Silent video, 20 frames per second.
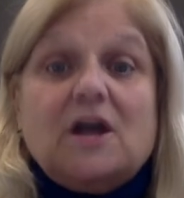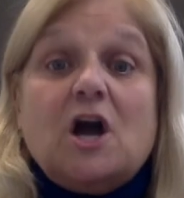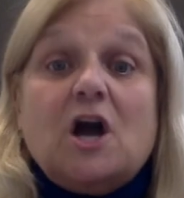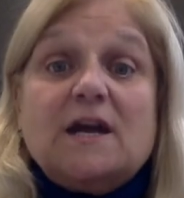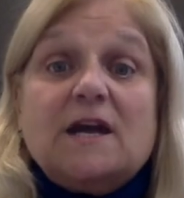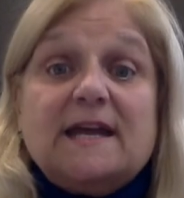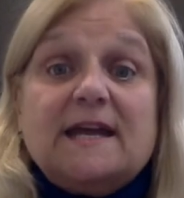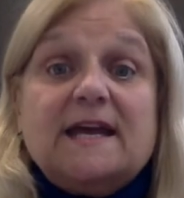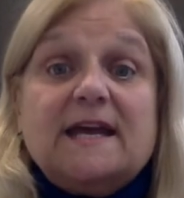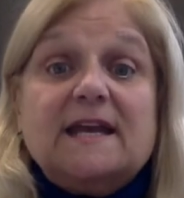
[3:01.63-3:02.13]

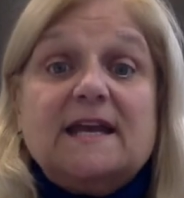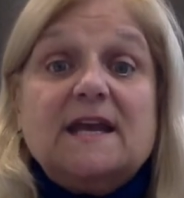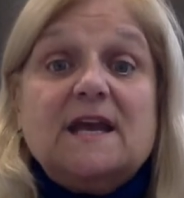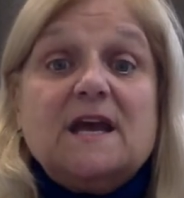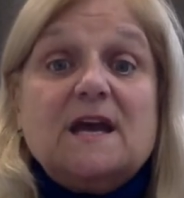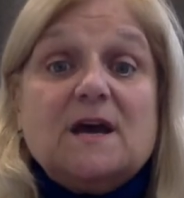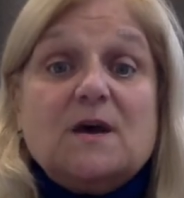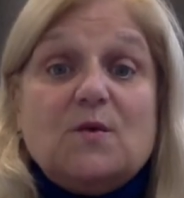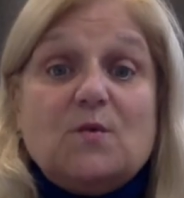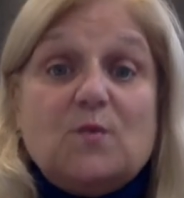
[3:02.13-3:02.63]
log in,
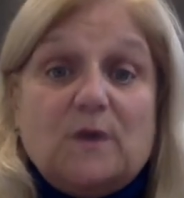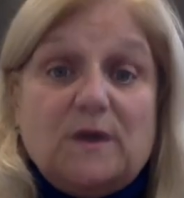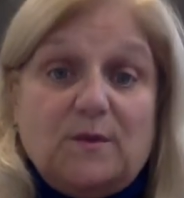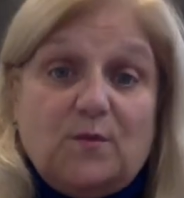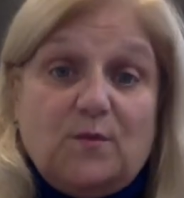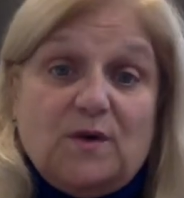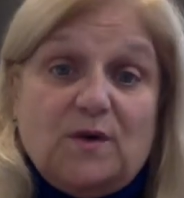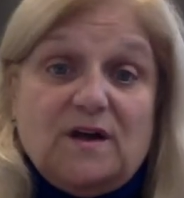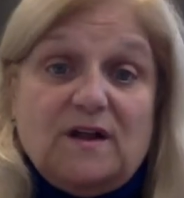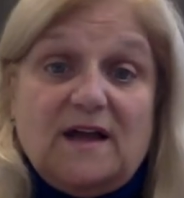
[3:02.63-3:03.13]
we
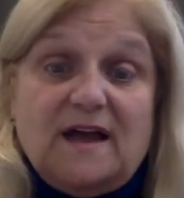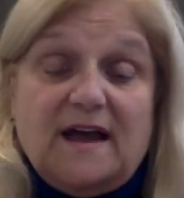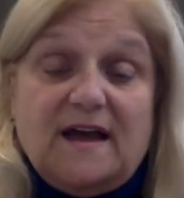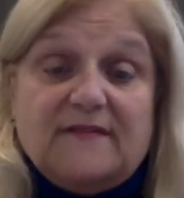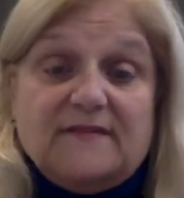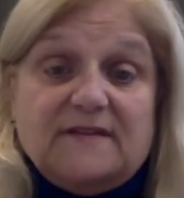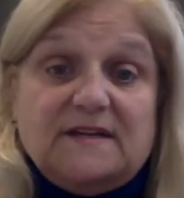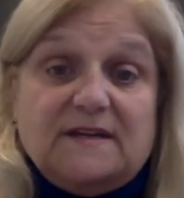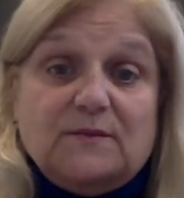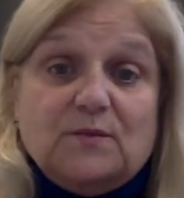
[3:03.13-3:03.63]
will
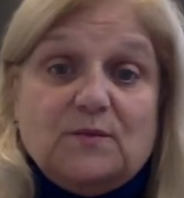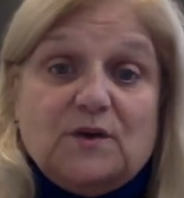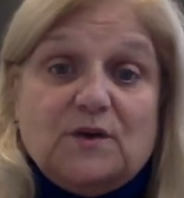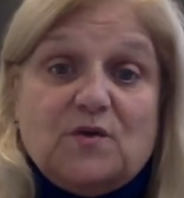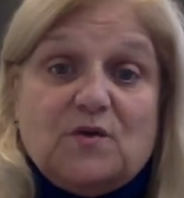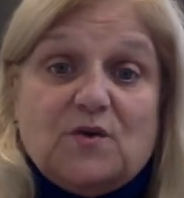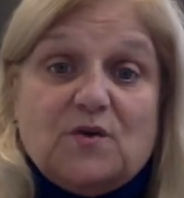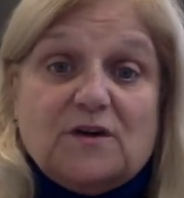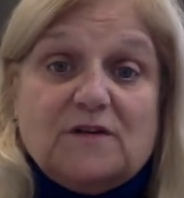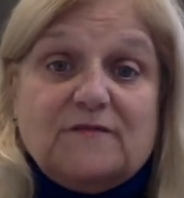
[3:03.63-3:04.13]
have it
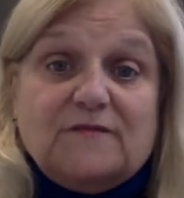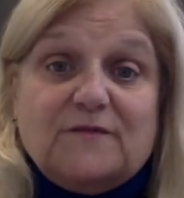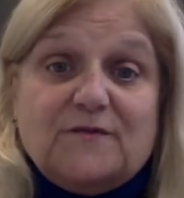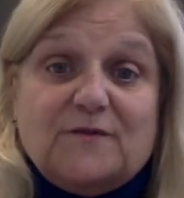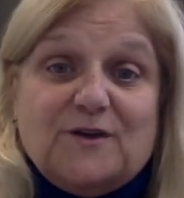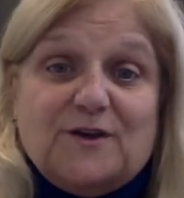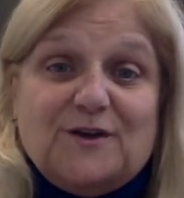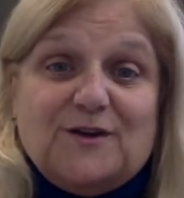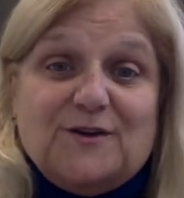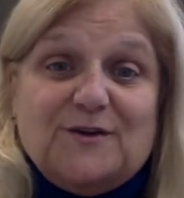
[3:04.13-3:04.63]
recorded
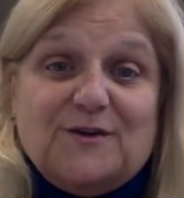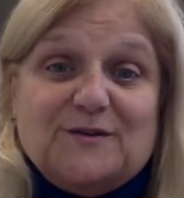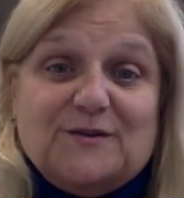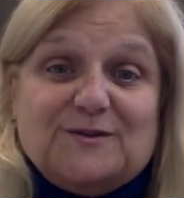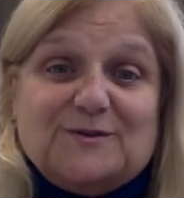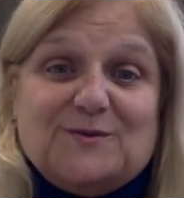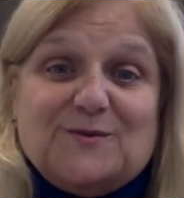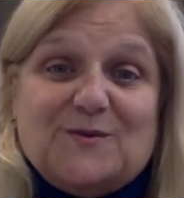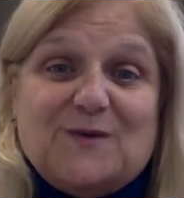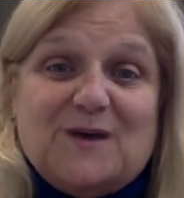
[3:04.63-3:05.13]
for you
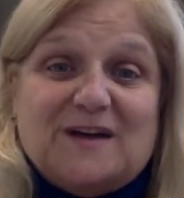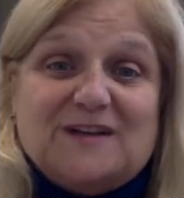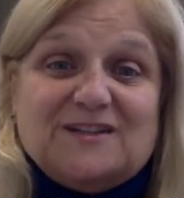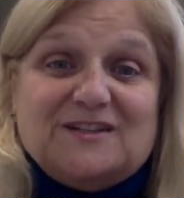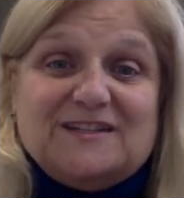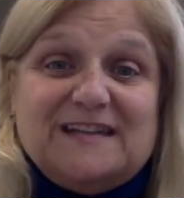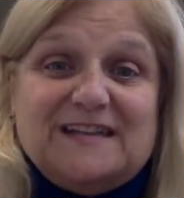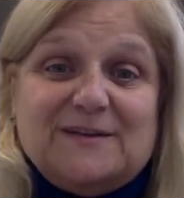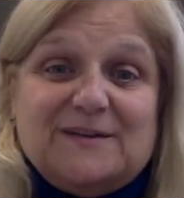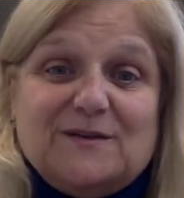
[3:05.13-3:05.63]
to watch
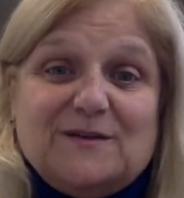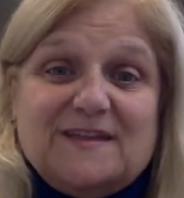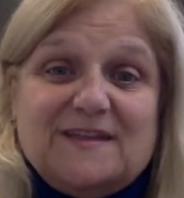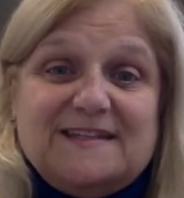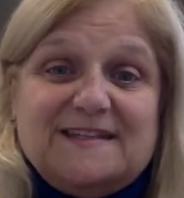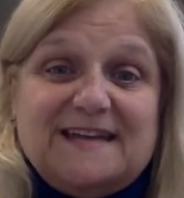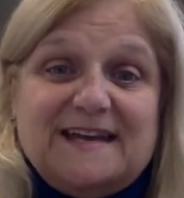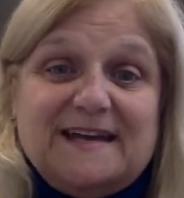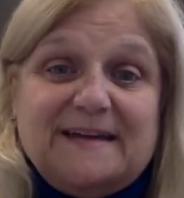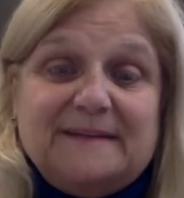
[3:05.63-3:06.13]
later in the
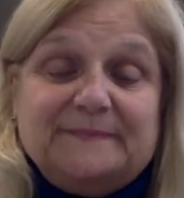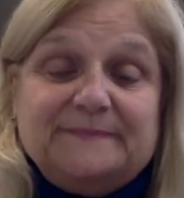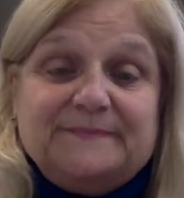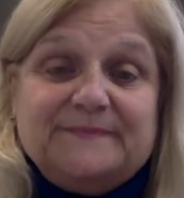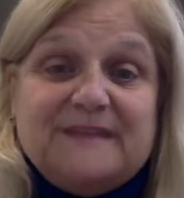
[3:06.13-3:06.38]
day.